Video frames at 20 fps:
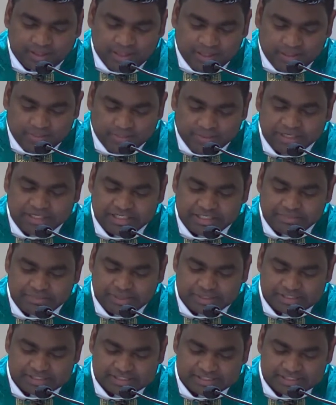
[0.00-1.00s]
My dear
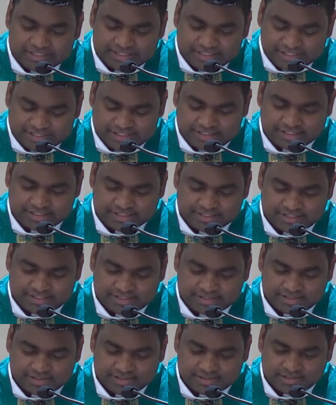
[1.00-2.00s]
brothers and sisters,
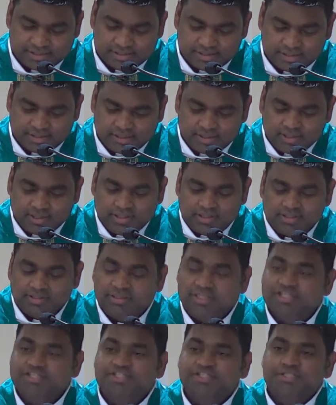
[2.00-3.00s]

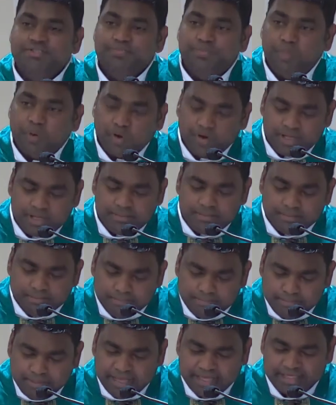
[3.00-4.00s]
this poem
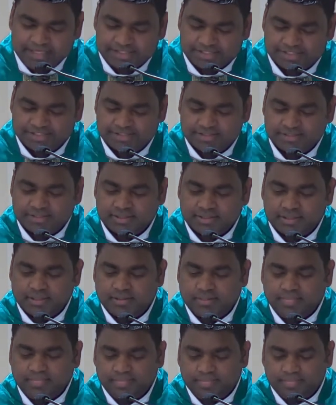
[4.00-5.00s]
makes
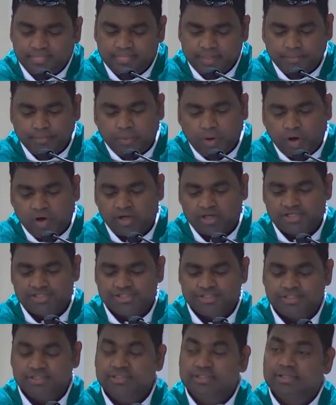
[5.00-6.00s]
the
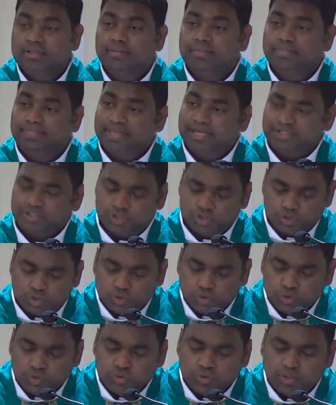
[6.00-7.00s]
point that
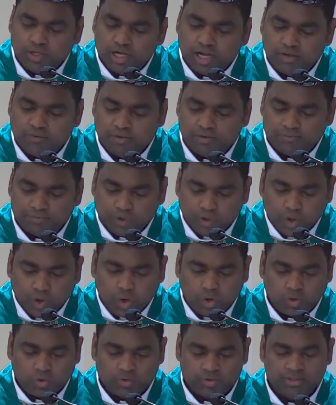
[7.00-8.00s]
true love of
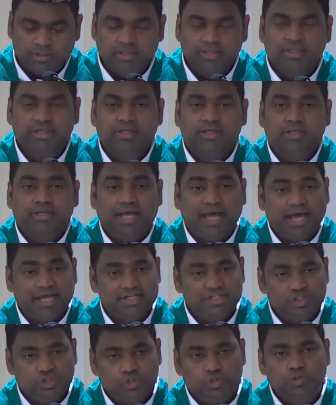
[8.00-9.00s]
God
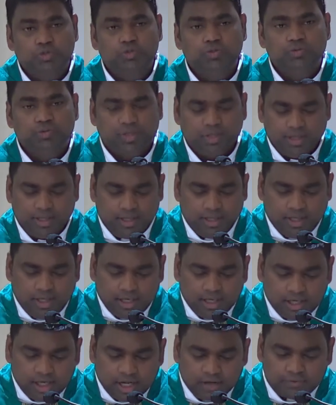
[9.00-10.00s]
and true
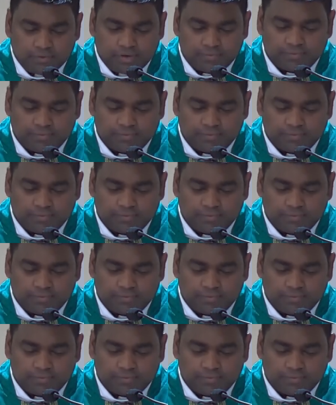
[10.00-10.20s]
love of